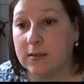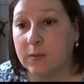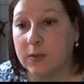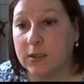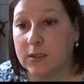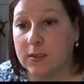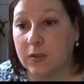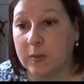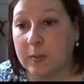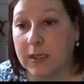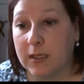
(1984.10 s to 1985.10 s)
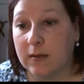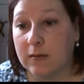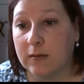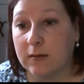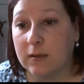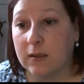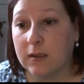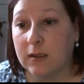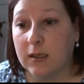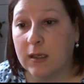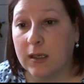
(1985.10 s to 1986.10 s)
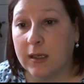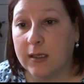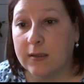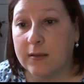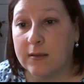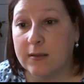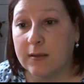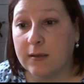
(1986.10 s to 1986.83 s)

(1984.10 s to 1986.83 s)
which is a good make, and